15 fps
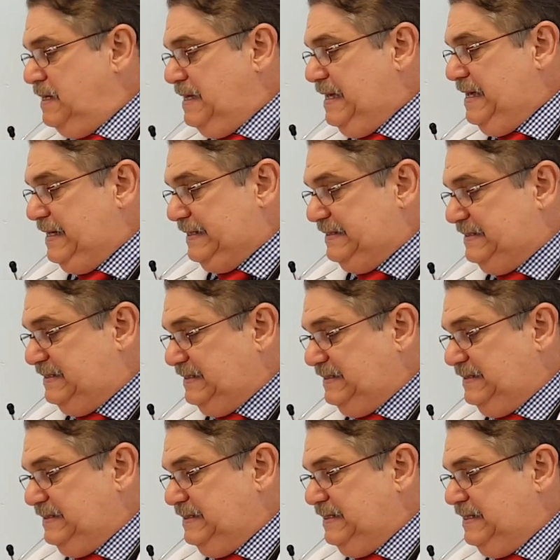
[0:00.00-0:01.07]
is
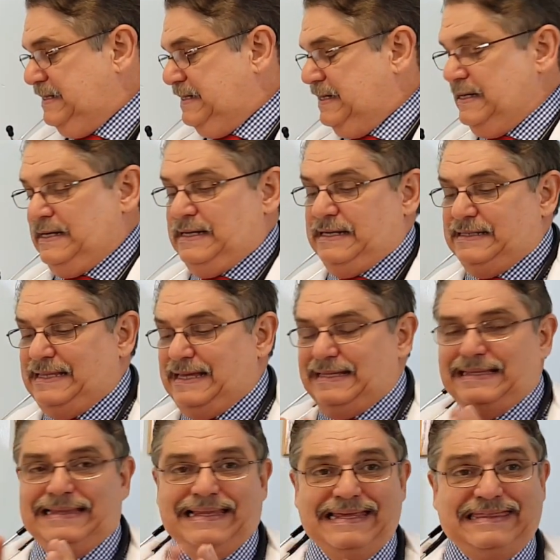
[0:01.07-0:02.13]
that
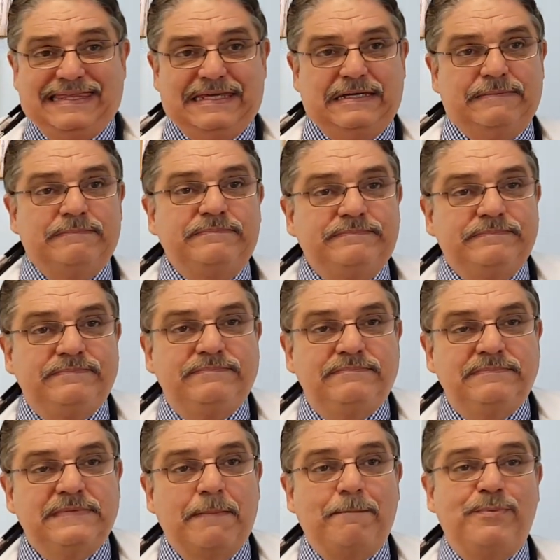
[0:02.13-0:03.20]
lithium
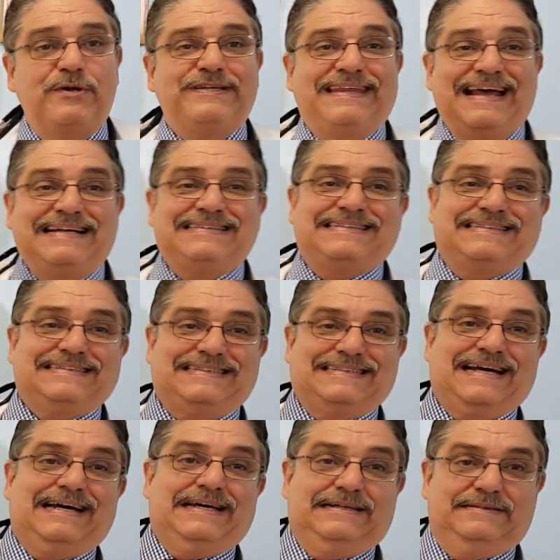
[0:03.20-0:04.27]
protects this
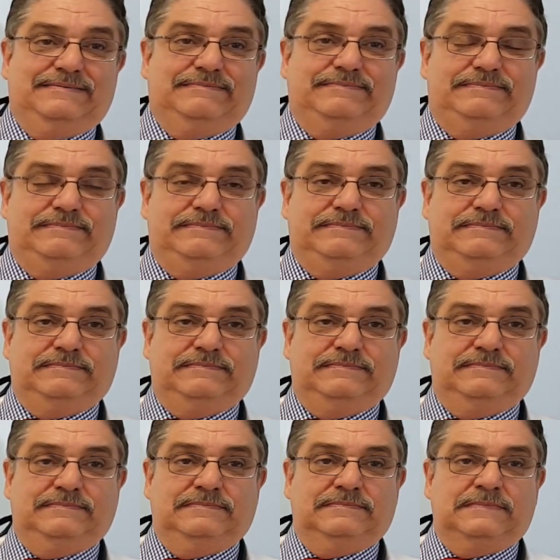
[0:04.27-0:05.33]
guy.
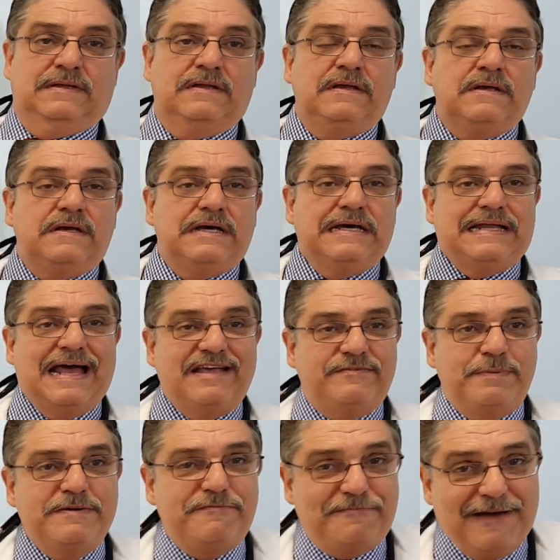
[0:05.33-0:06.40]
It has
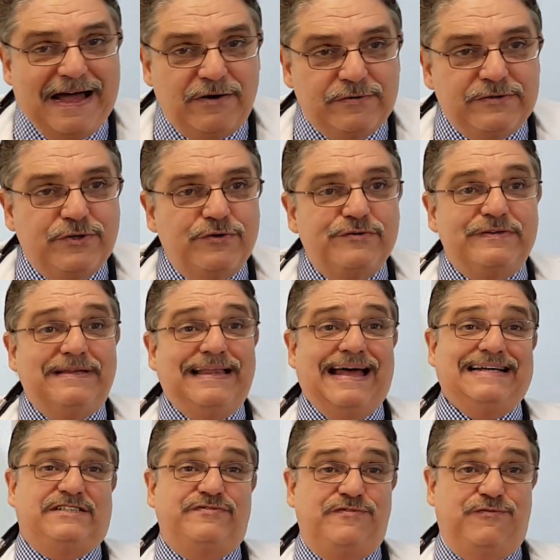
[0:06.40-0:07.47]
been found during the
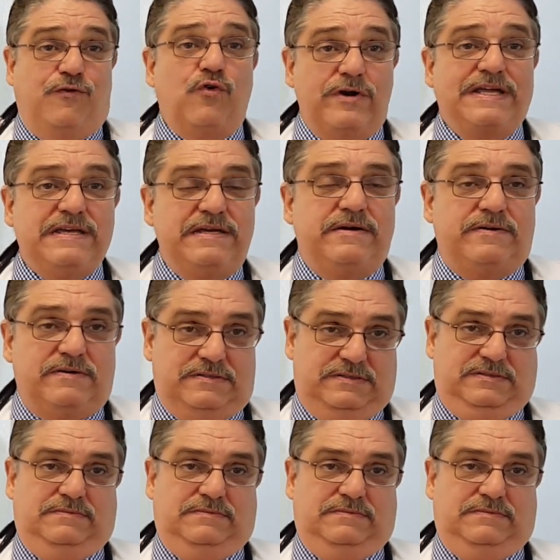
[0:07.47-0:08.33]
last 40 years.